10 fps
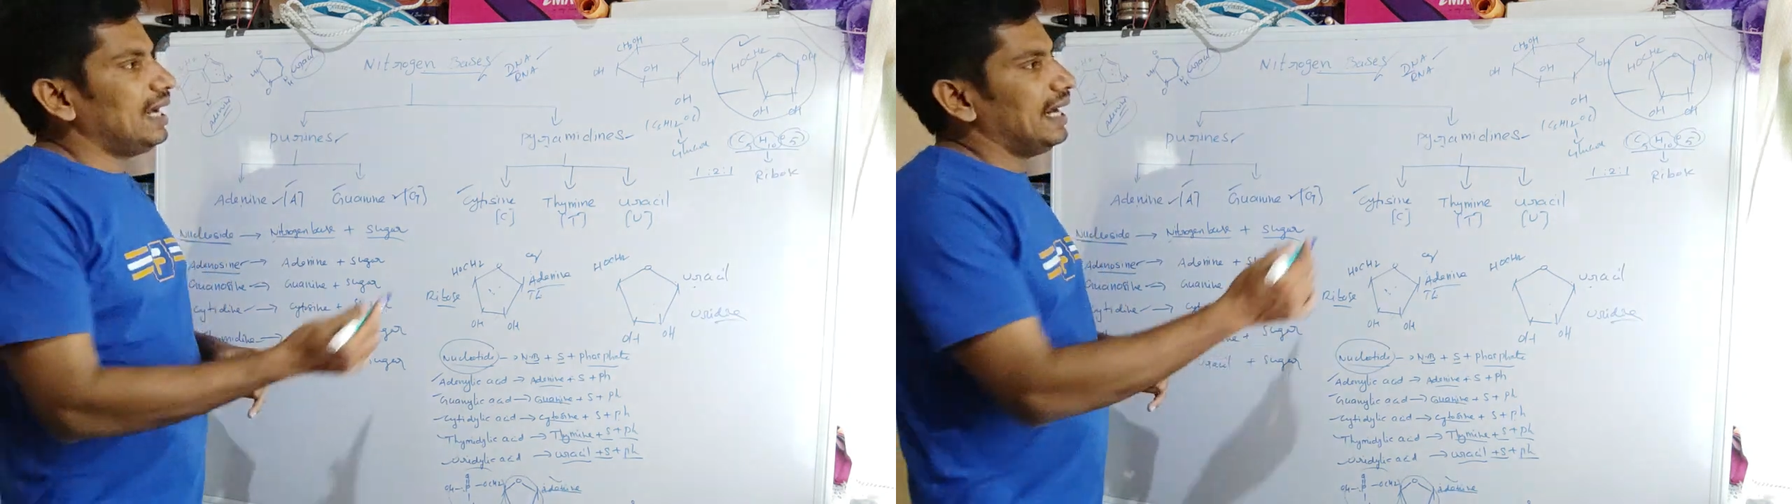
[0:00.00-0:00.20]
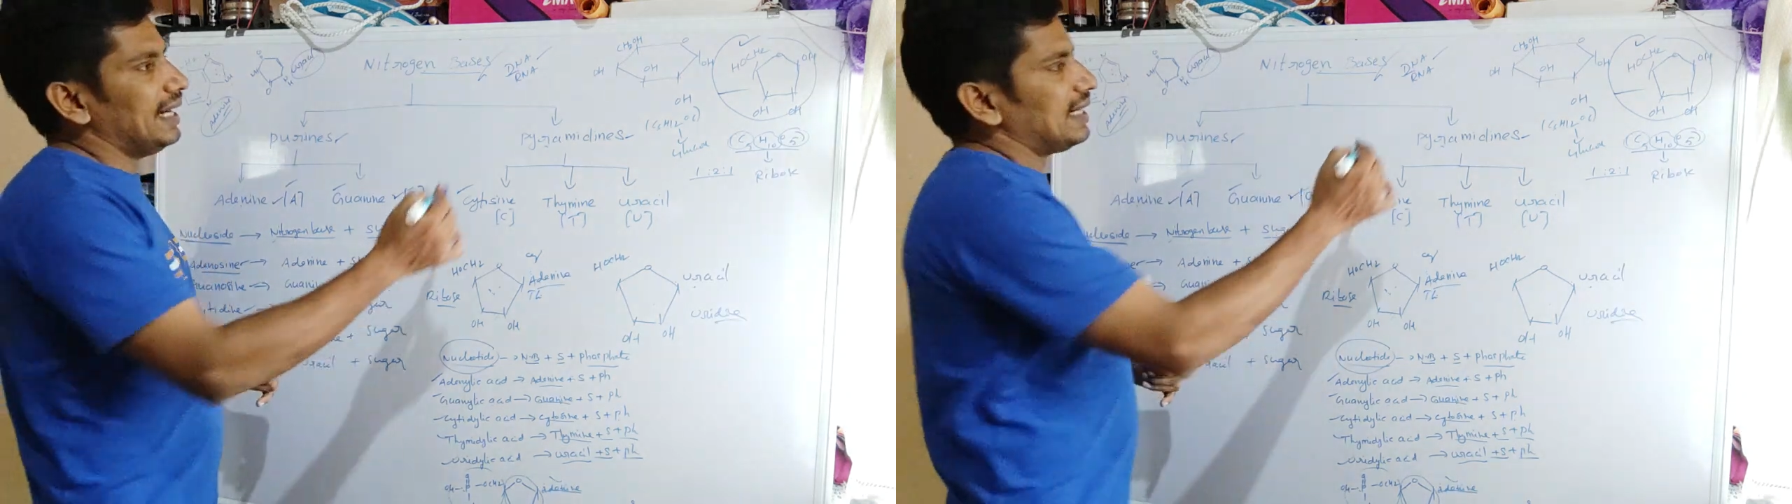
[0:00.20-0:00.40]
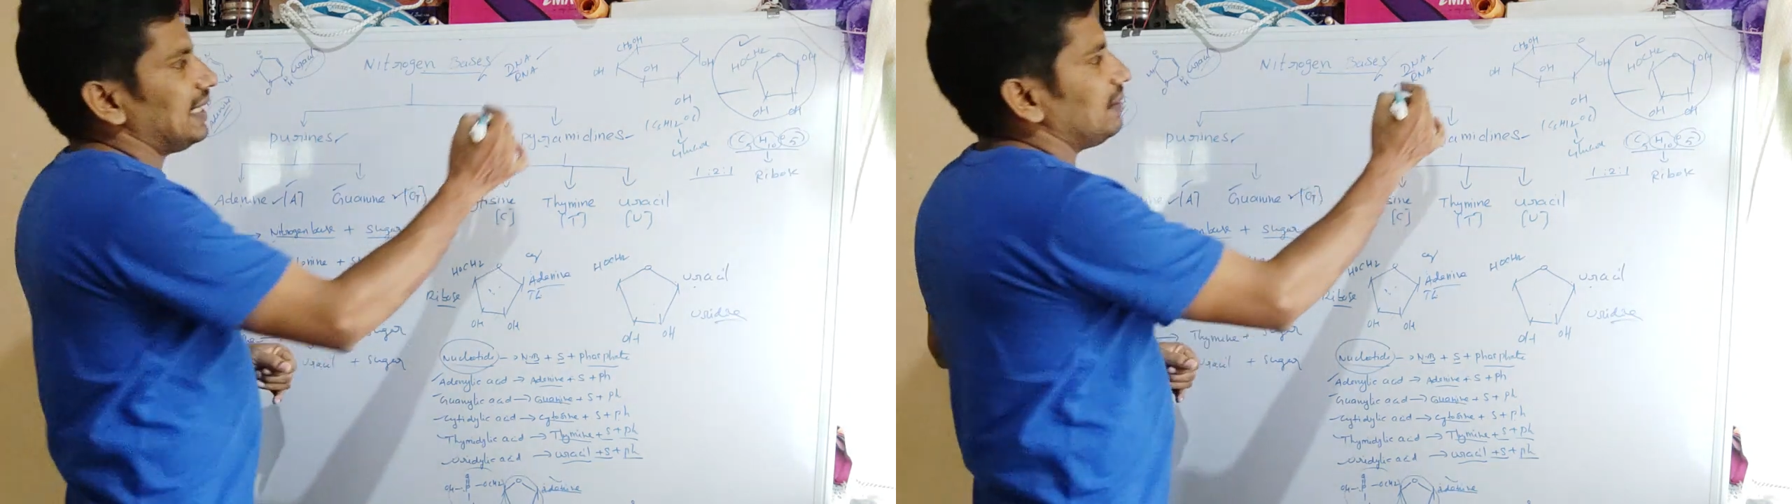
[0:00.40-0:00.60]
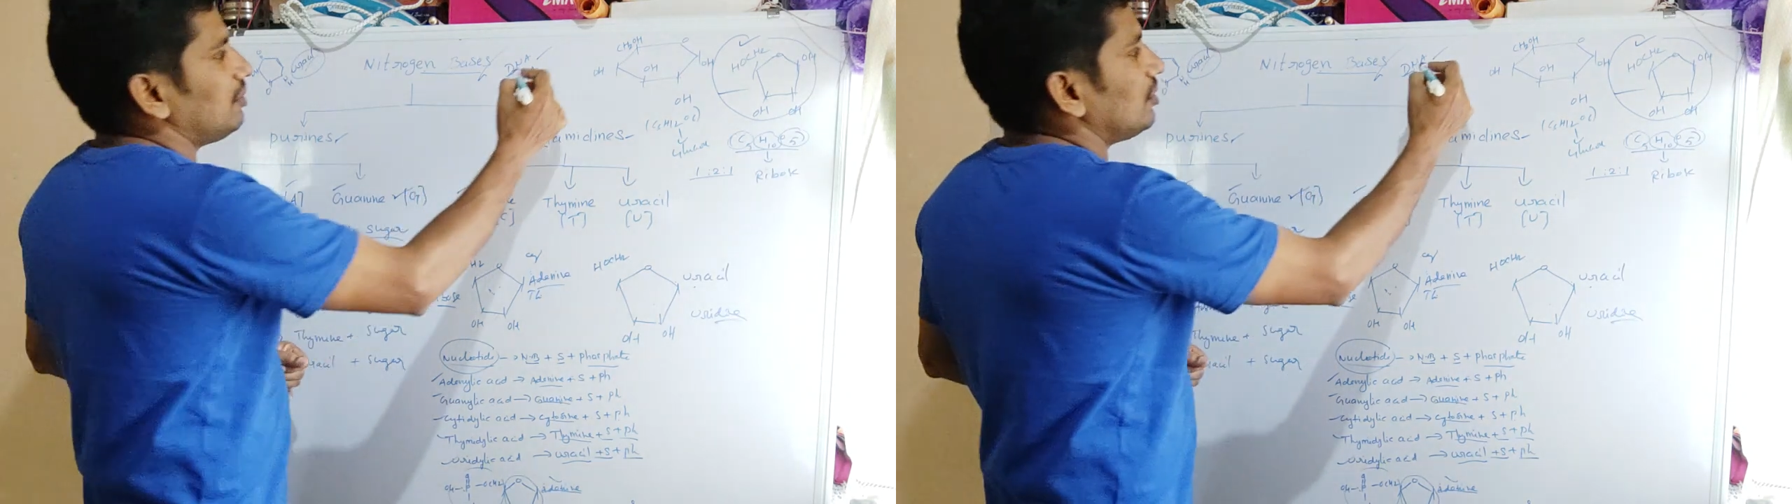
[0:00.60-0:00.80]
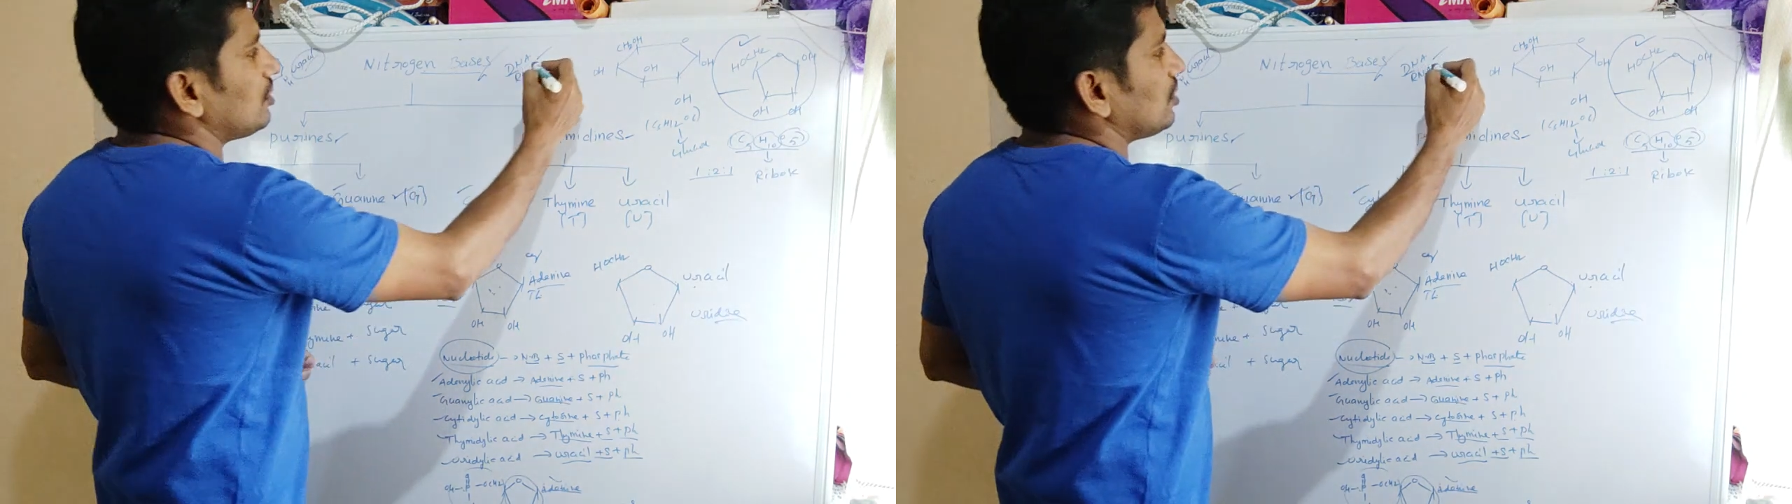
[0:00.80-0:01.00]
and
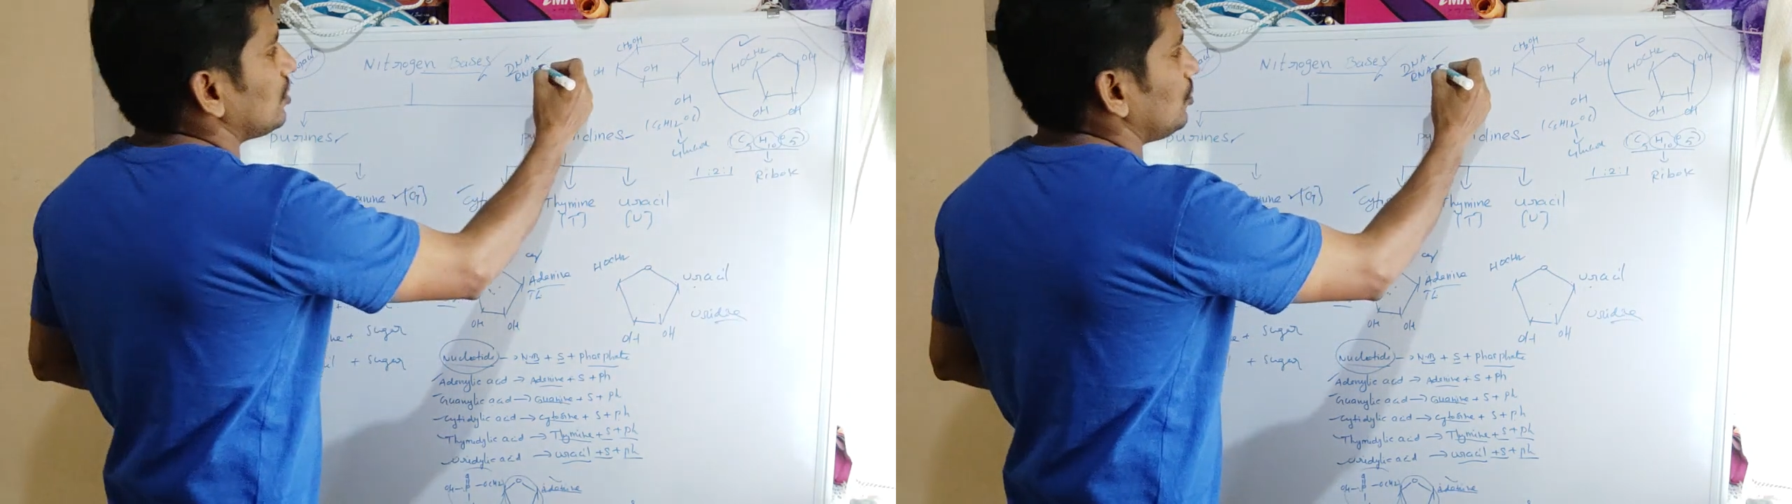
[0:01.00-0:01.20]
ribose